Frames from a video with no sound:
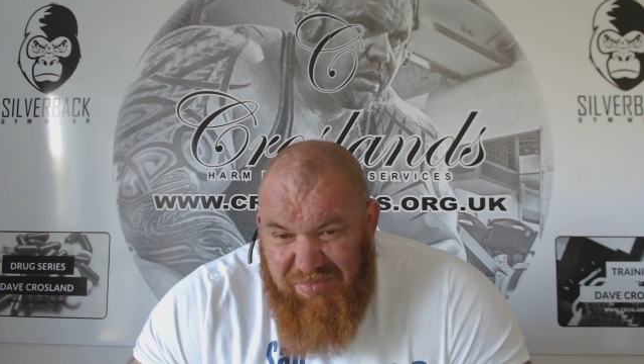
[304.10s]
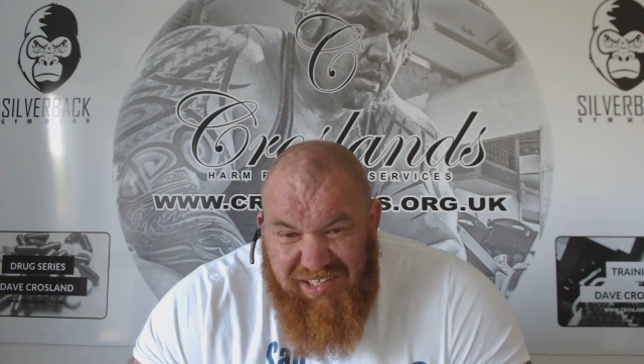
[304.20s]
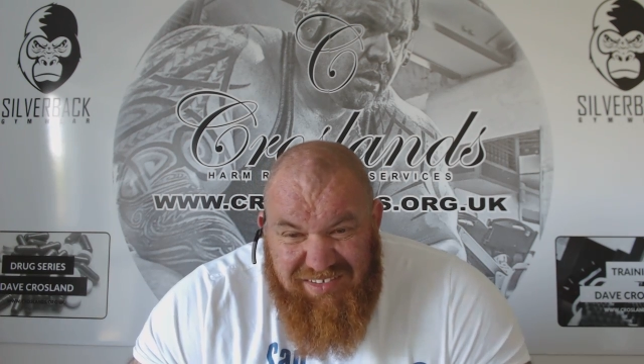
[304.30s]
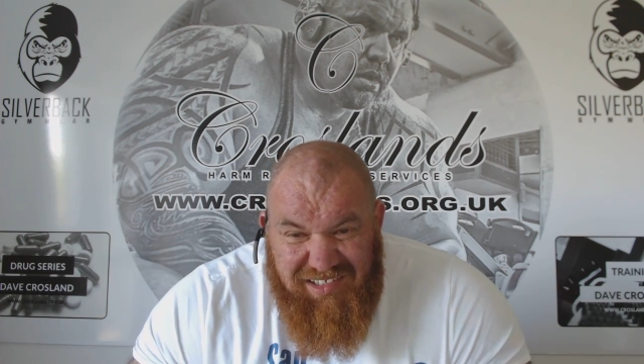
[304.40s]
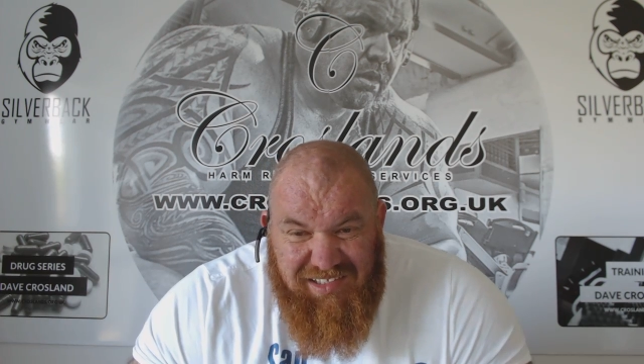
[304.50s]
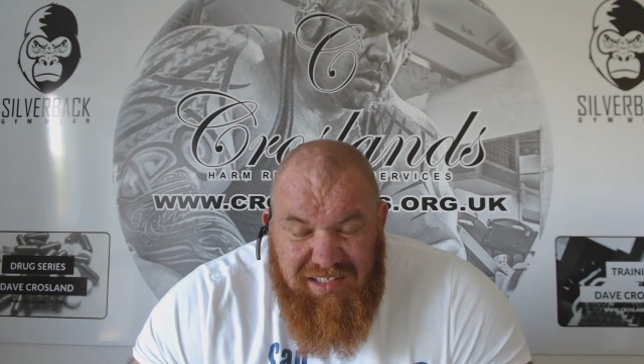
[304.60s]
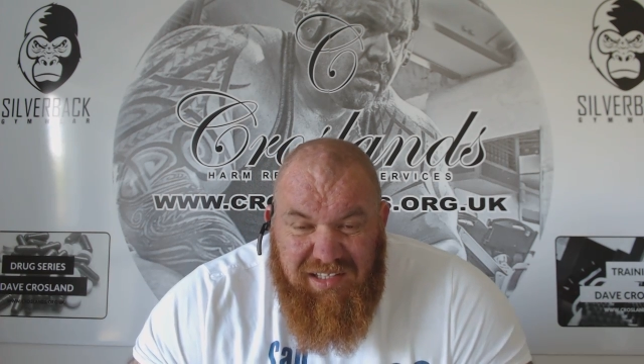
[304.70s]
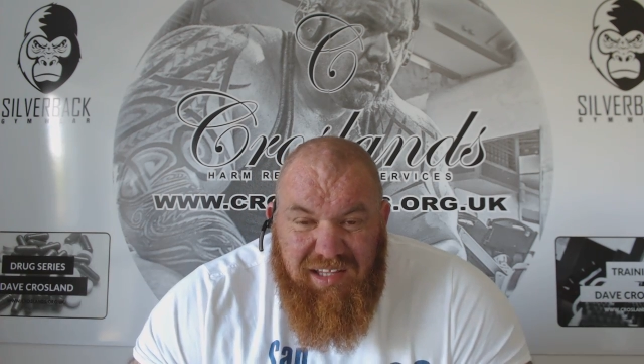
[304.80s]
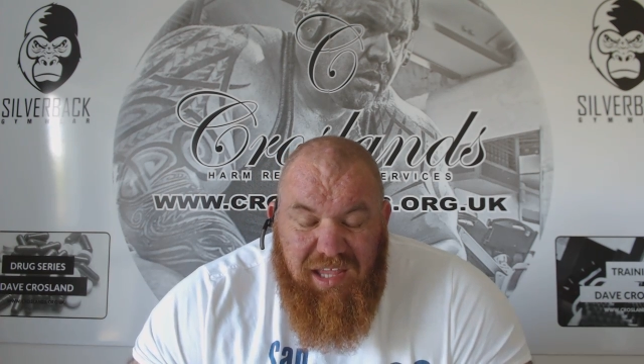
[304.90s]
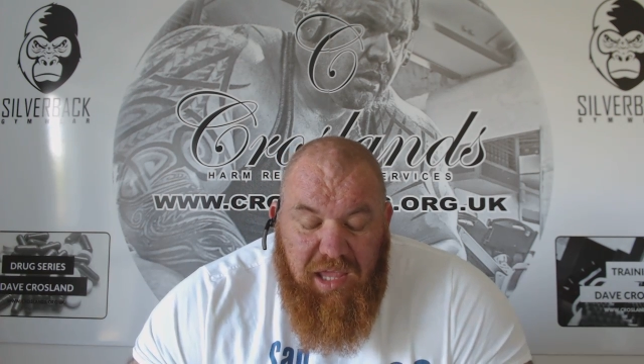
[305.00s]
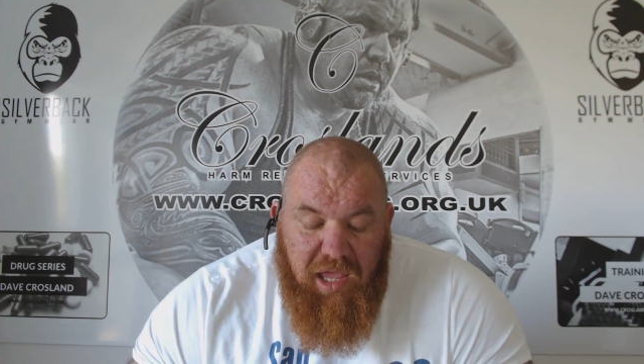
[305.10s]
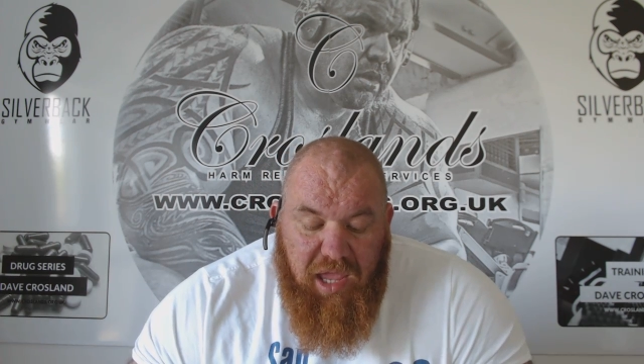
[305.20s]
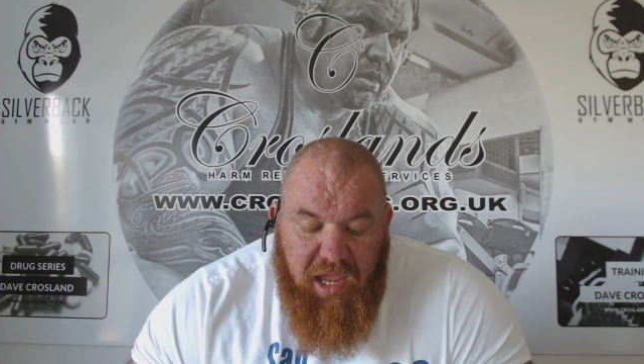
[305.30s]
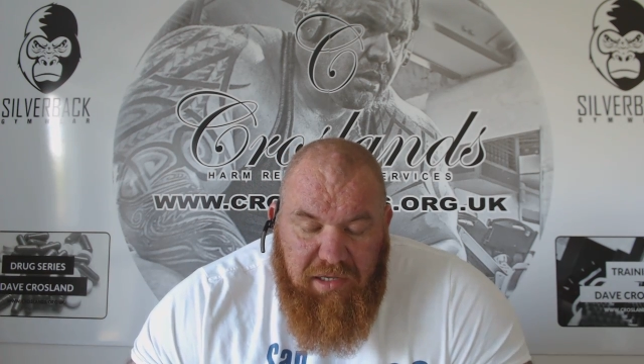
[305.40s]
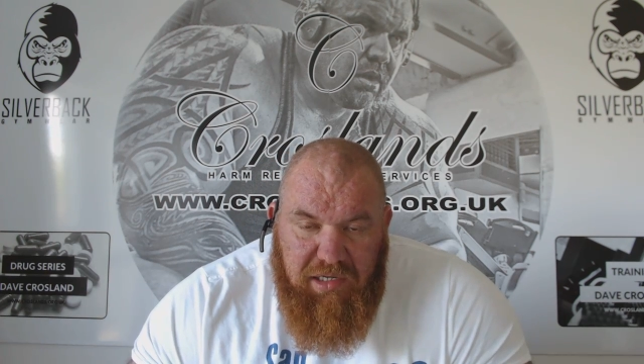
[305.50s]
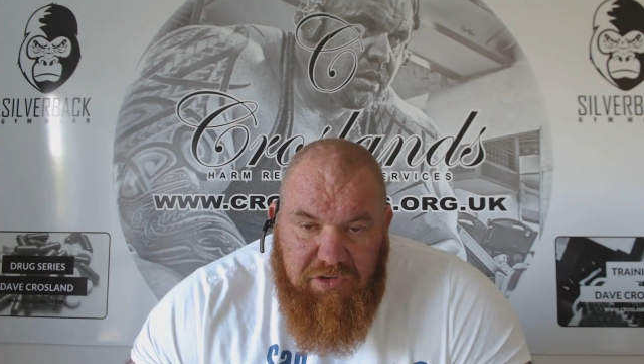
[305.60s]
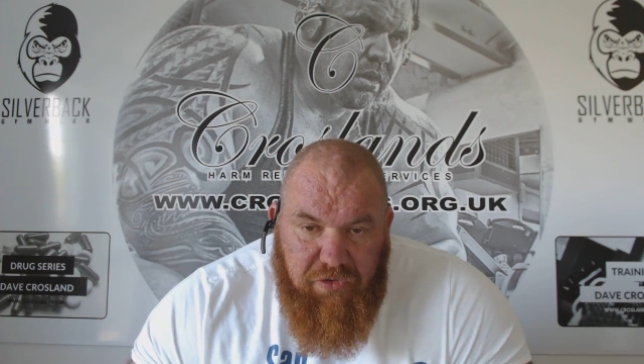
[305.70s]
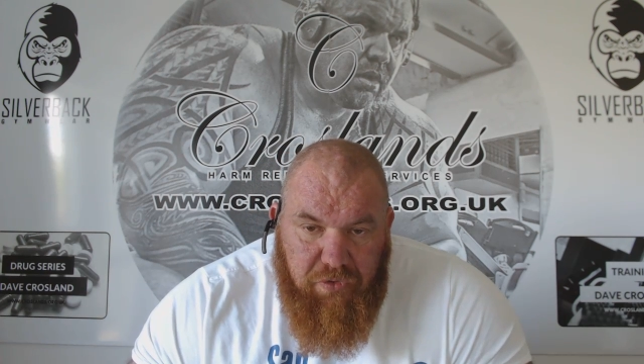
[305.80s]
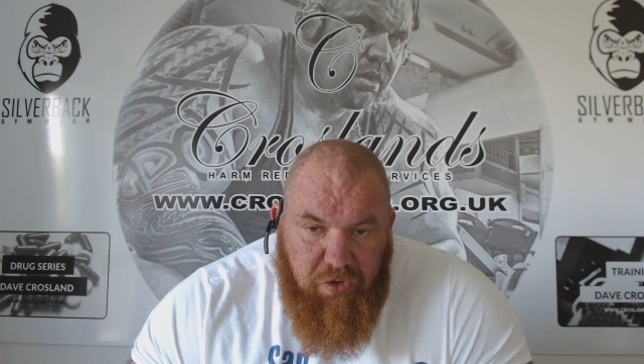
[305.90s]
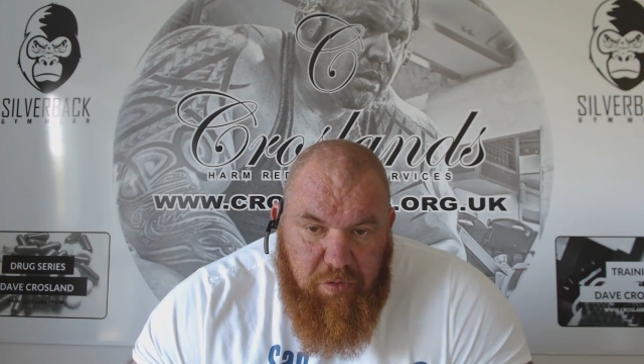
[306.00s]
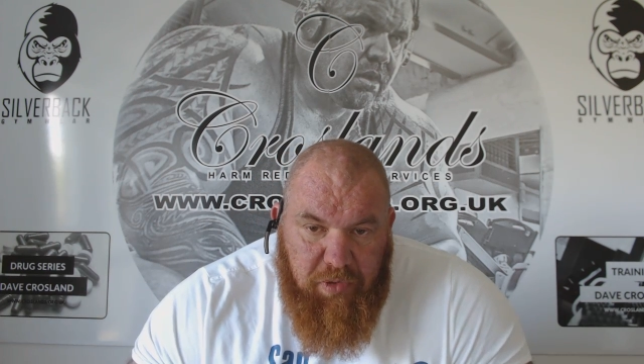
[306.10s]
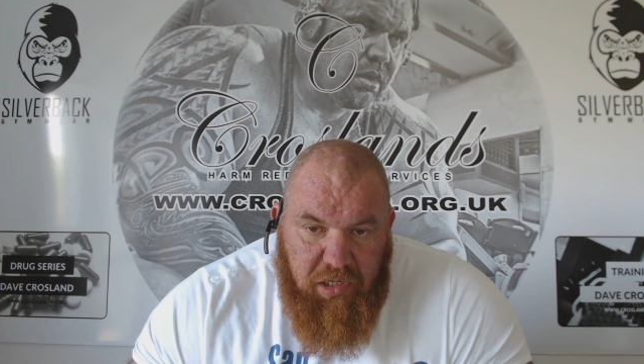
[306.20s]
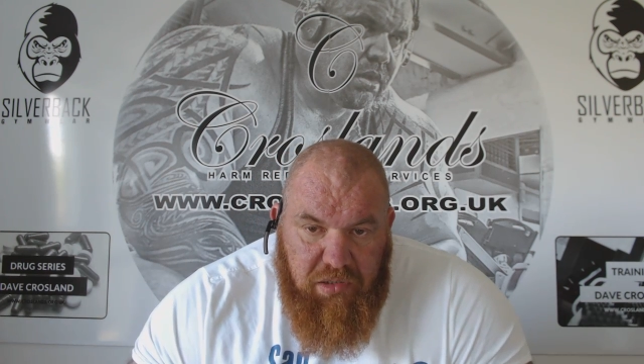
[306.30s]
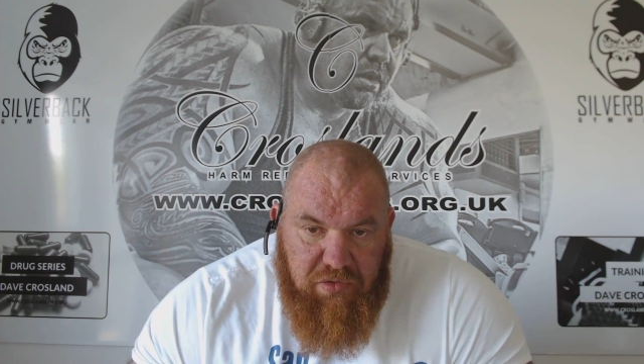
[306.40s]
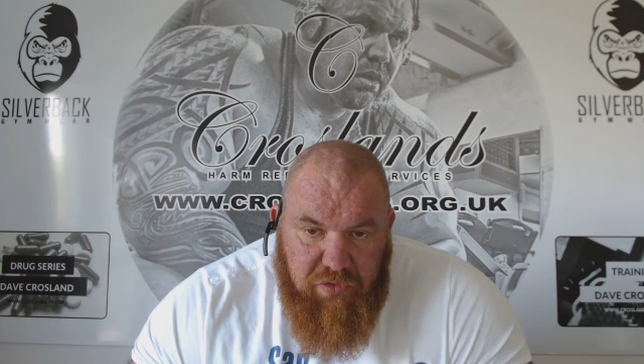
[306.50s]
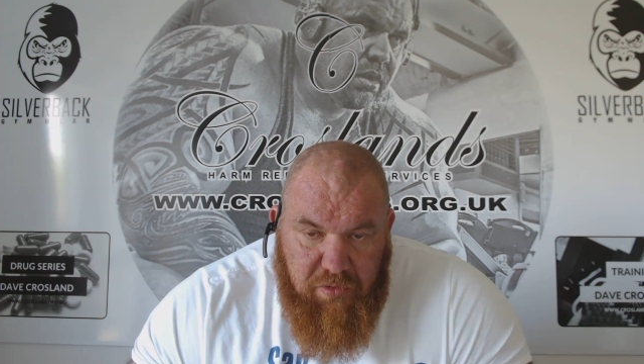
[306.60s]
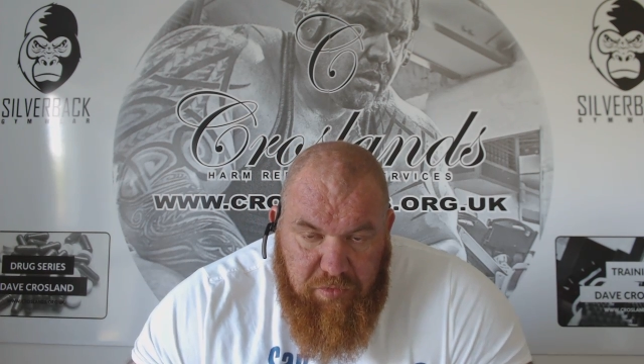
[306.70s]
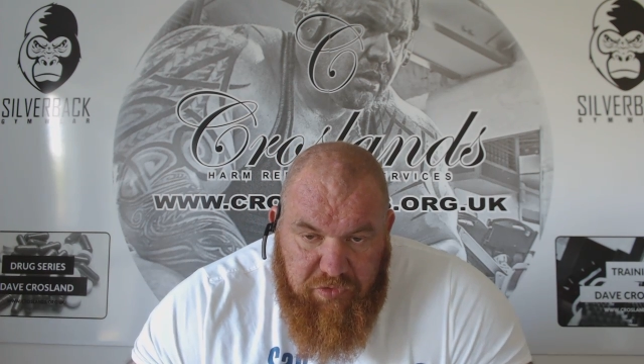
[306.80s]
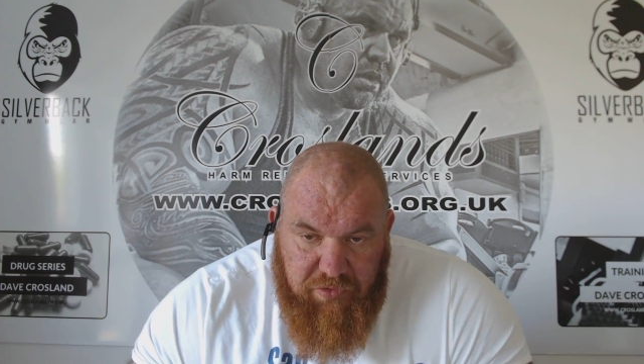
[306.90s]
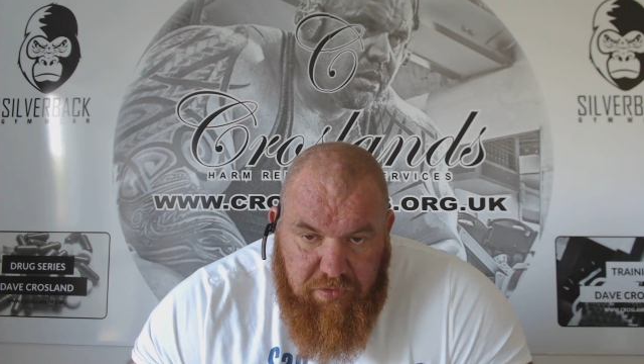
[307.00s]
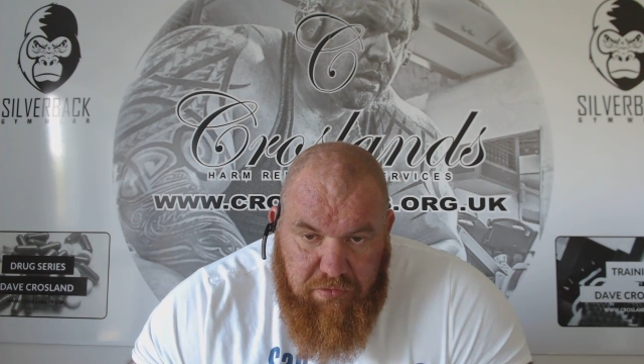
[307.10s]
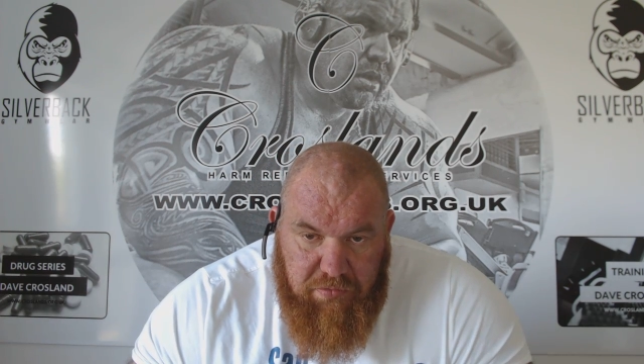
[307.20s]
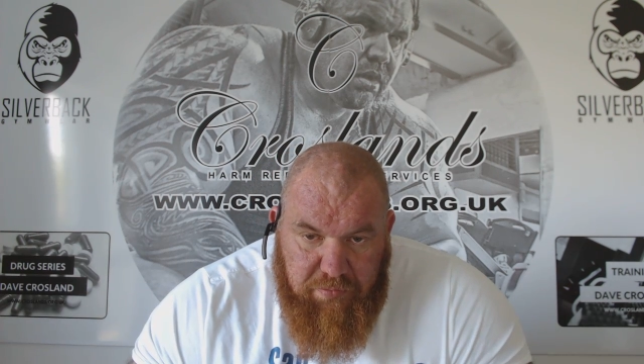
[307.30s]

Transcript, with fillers: Basically, any trauma to a muscle,